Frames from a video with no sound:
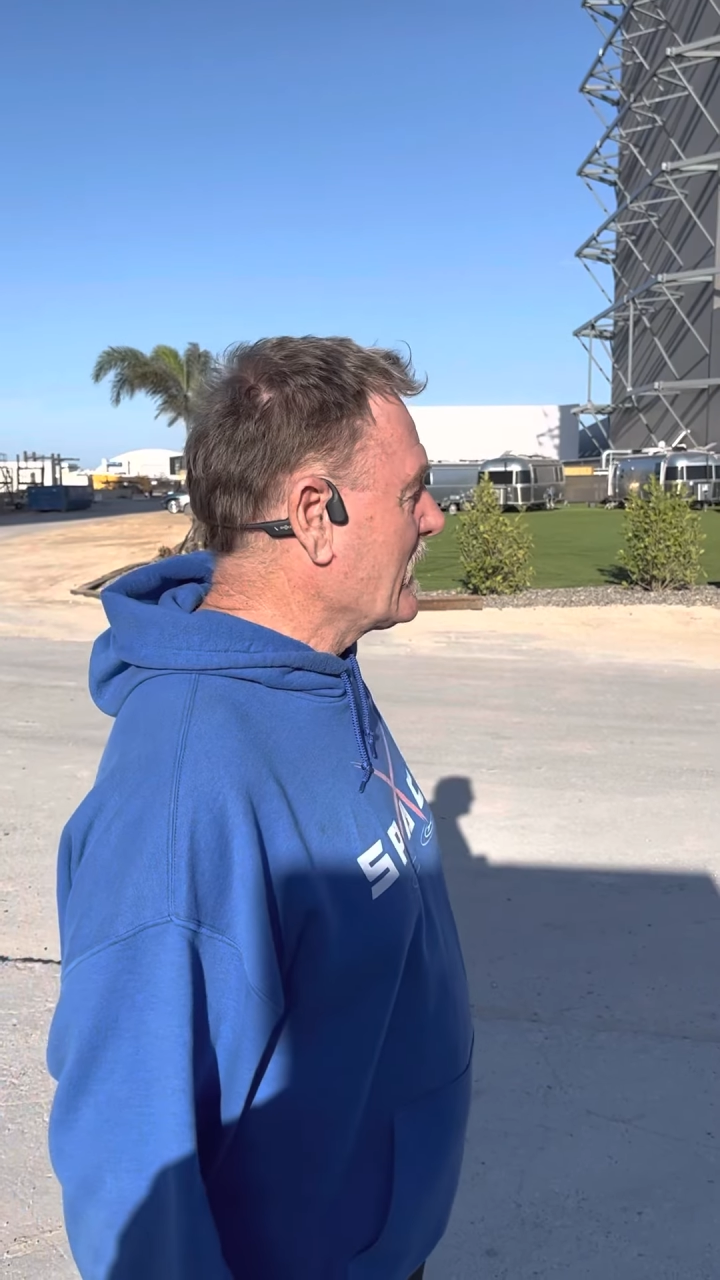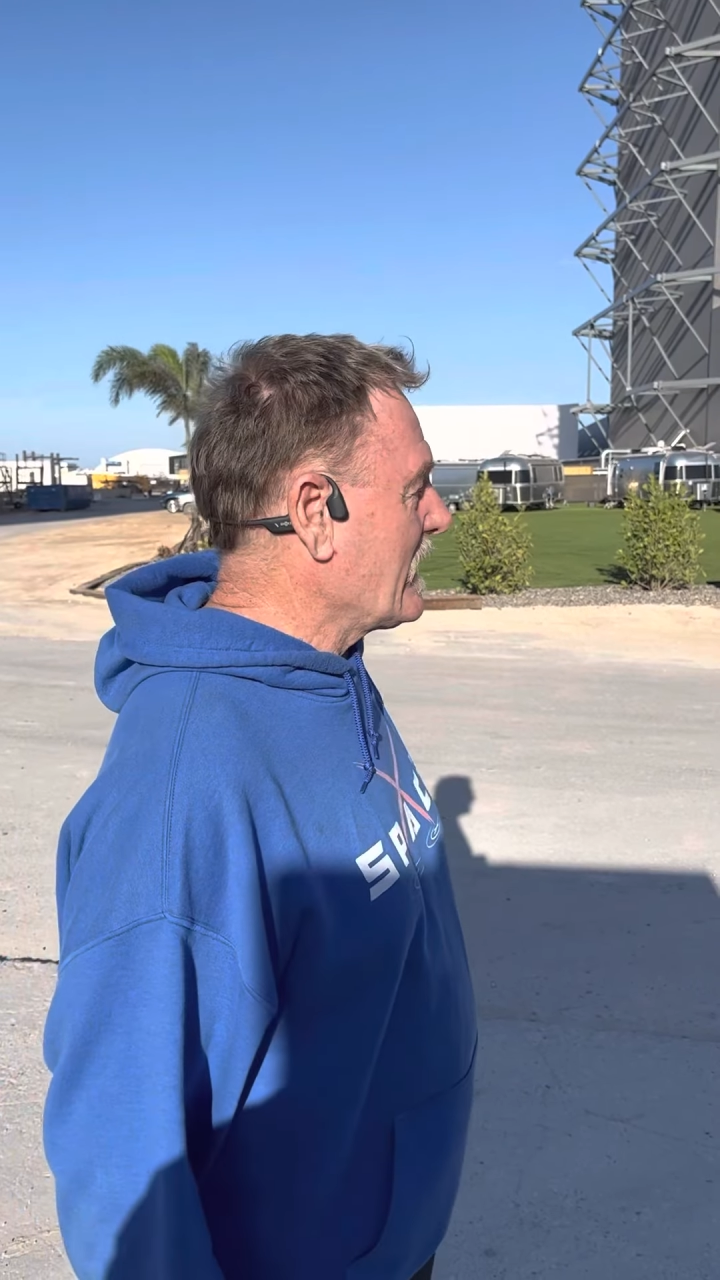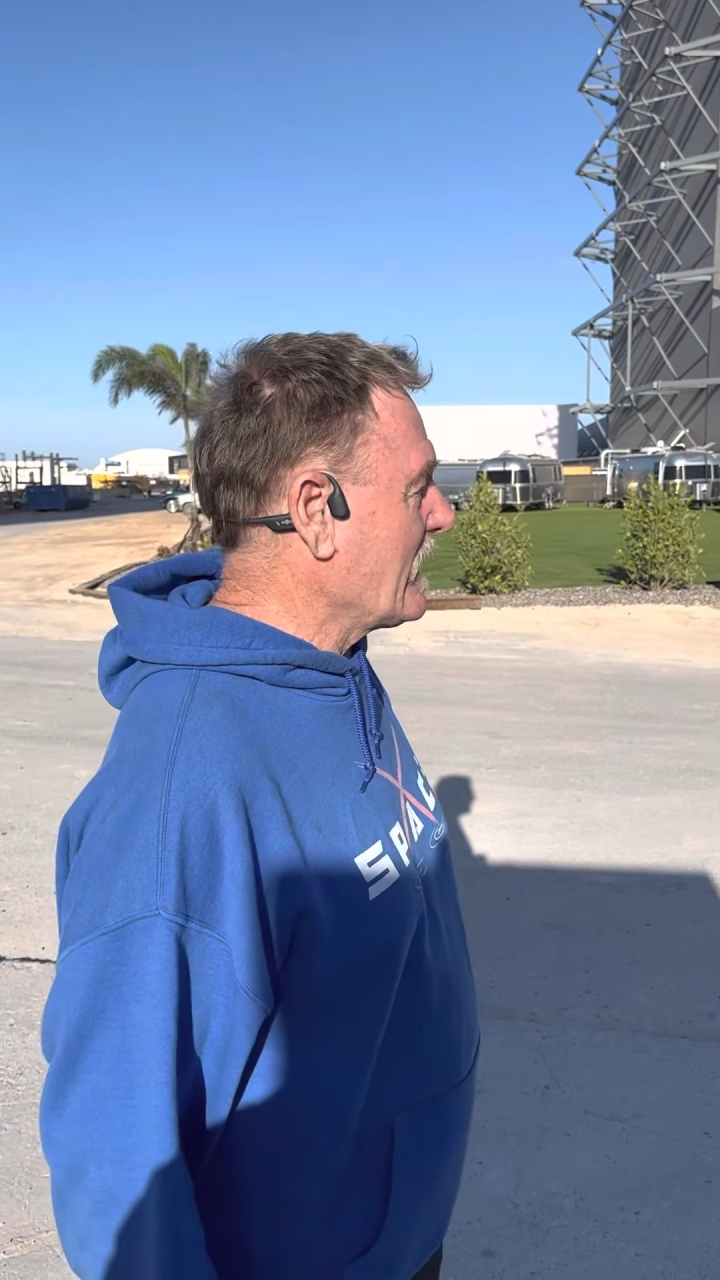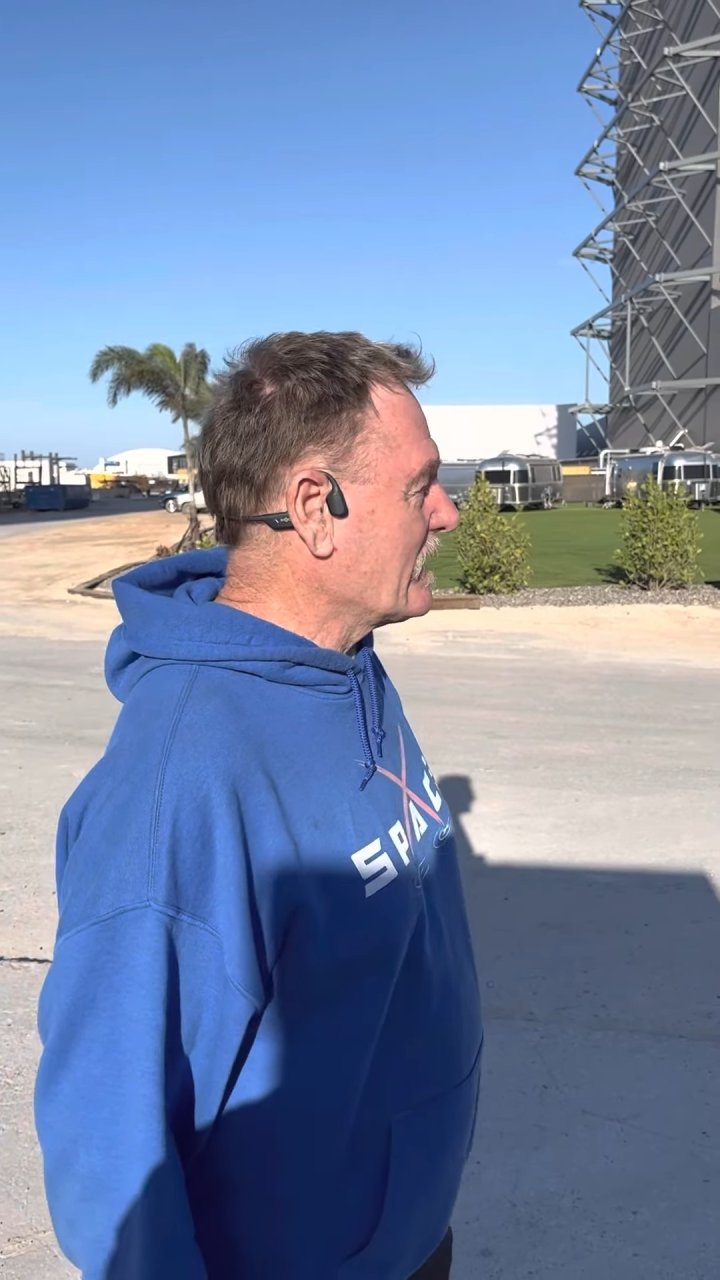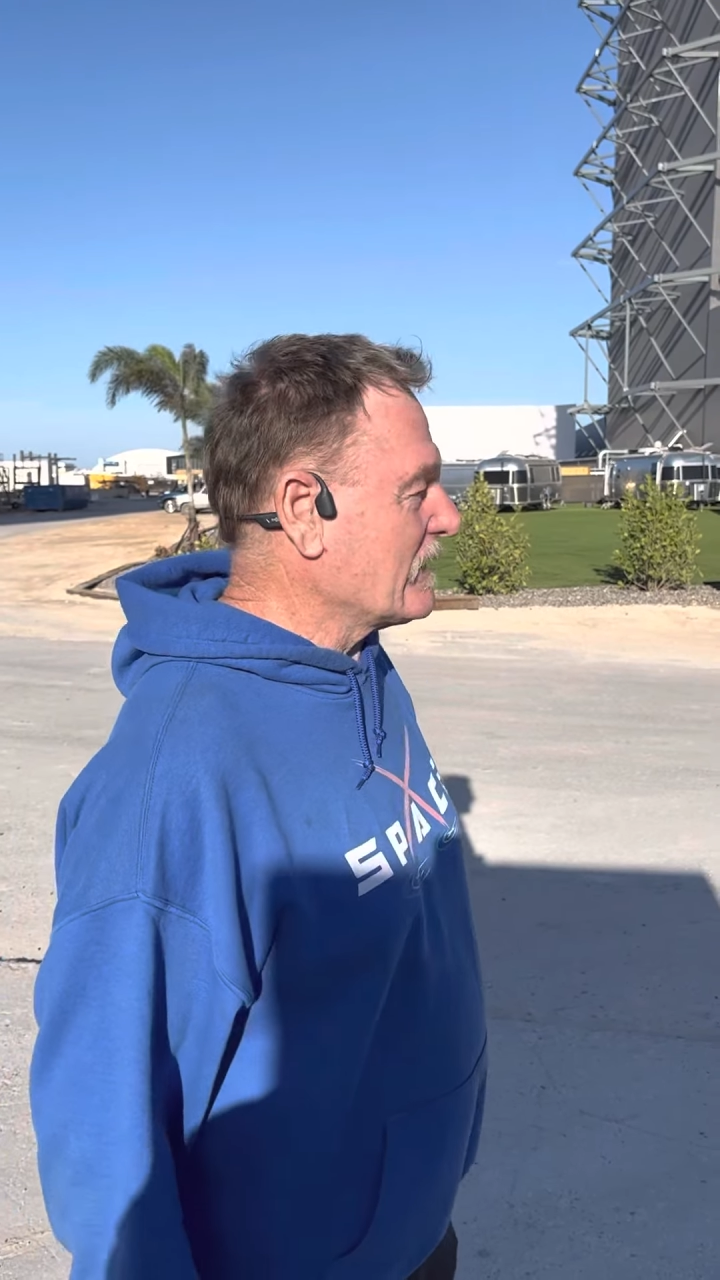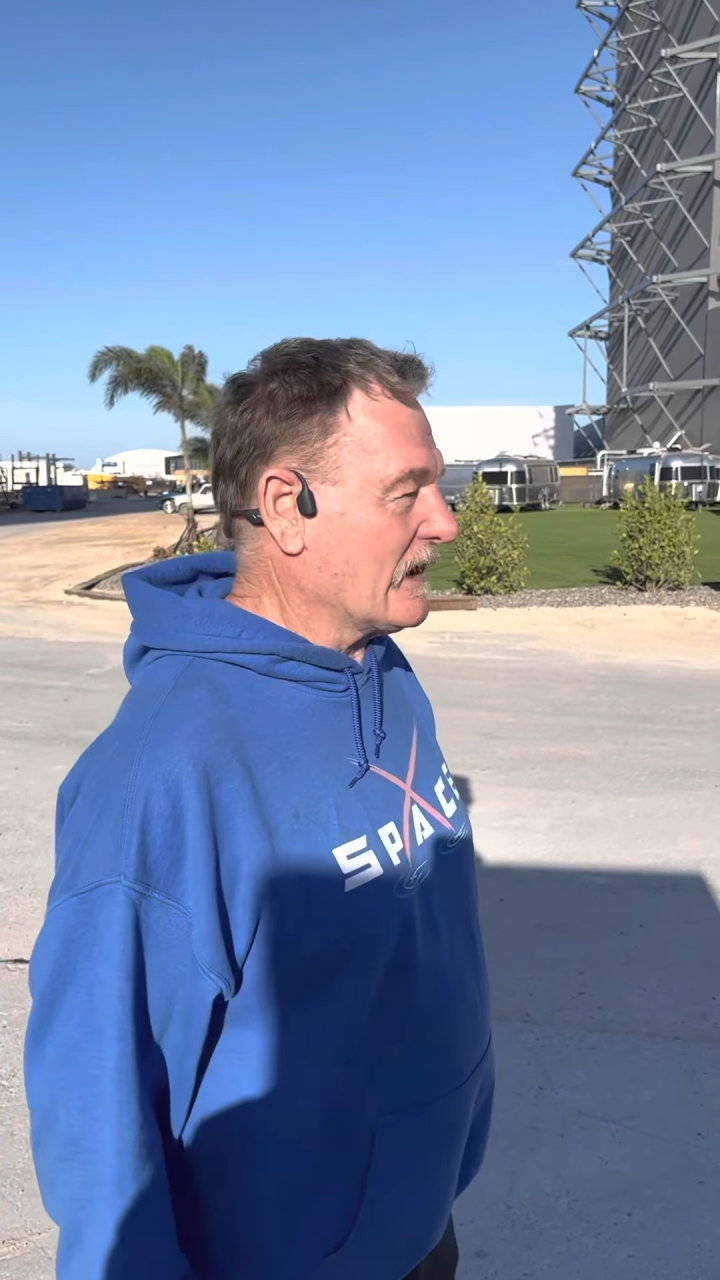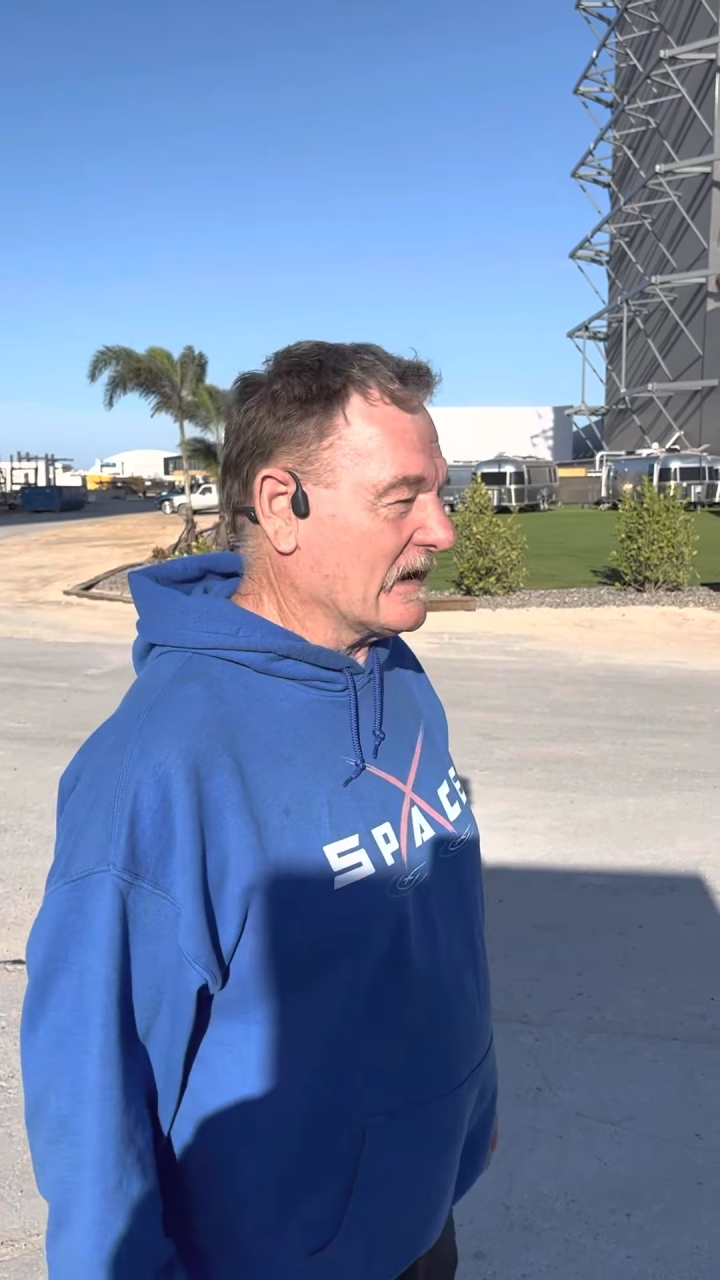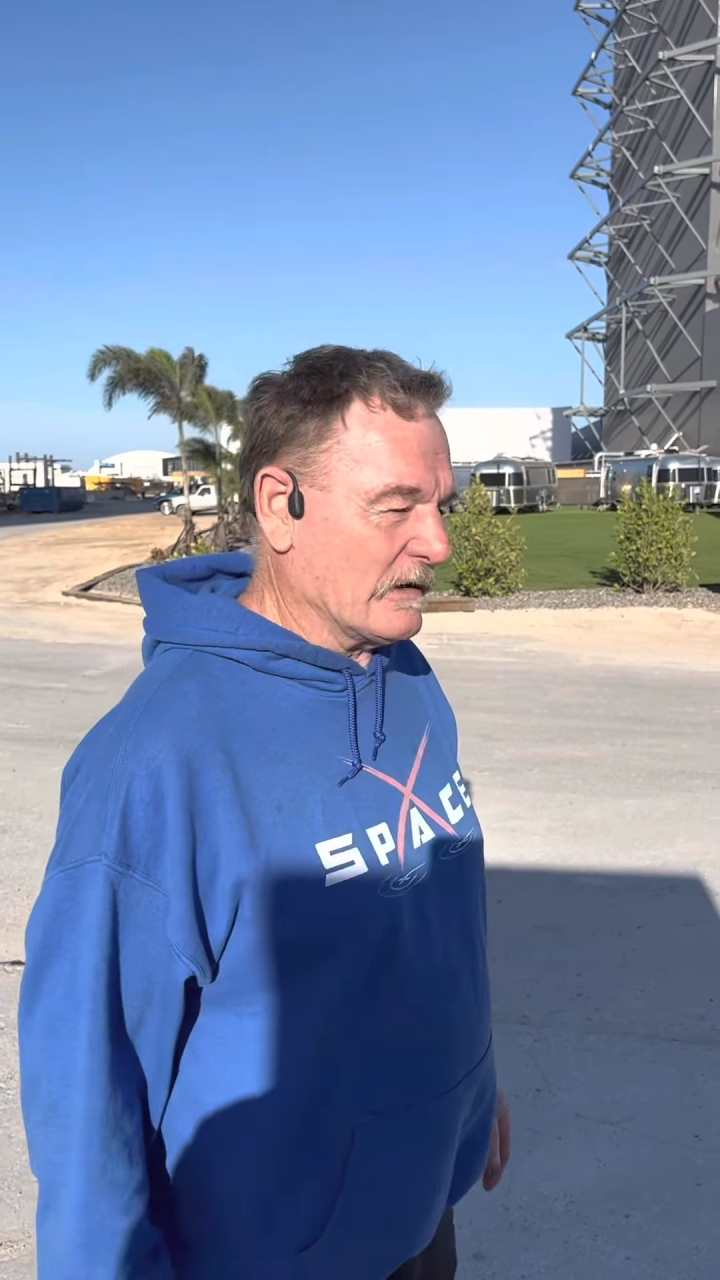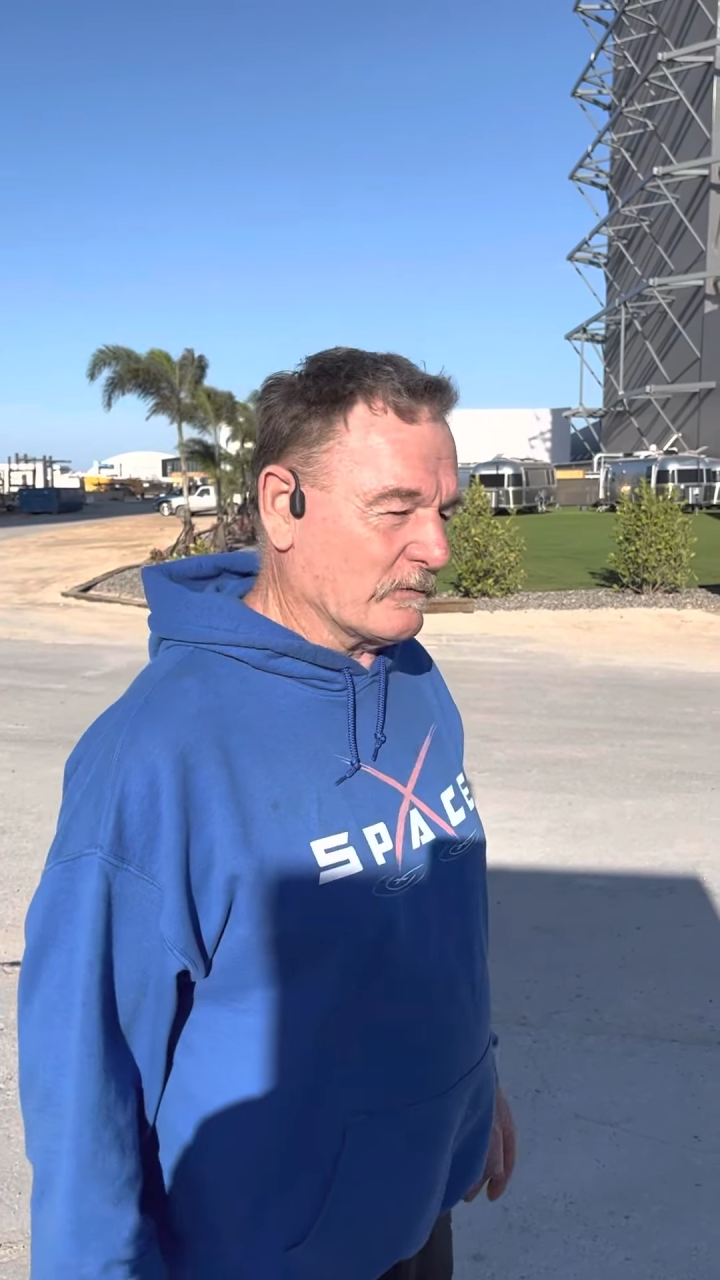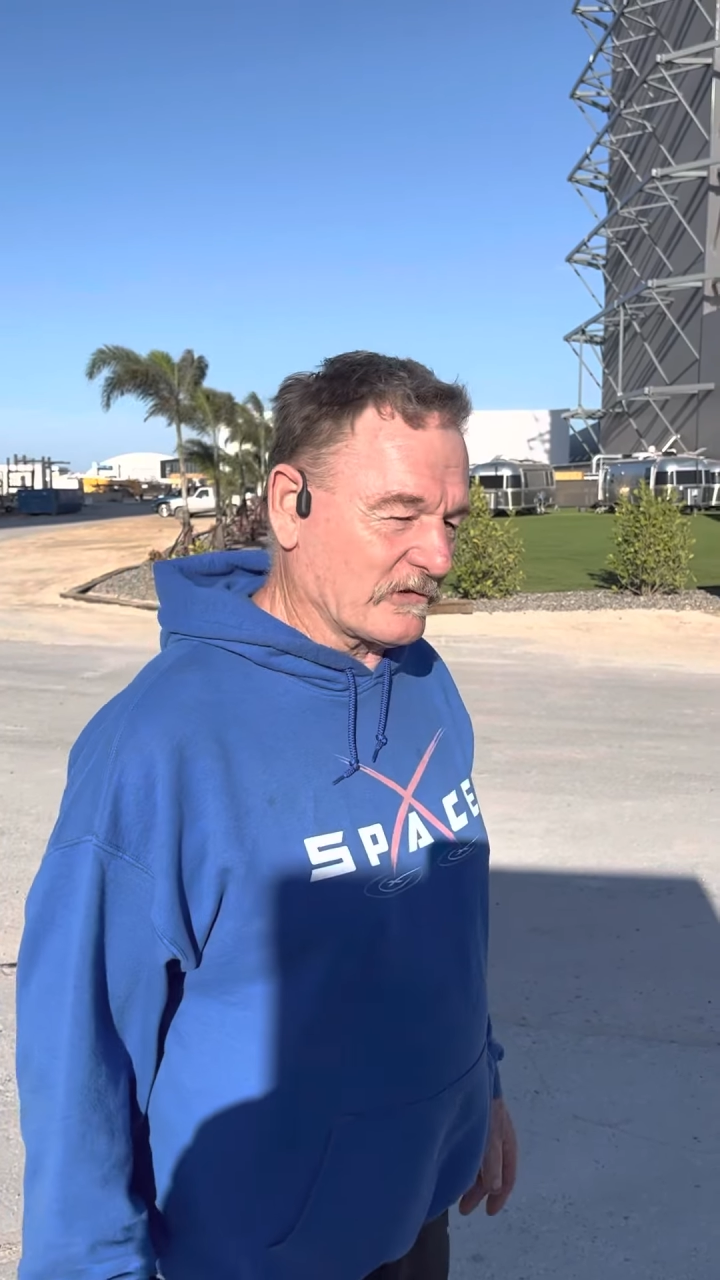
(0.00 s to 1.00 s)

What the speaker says: And he was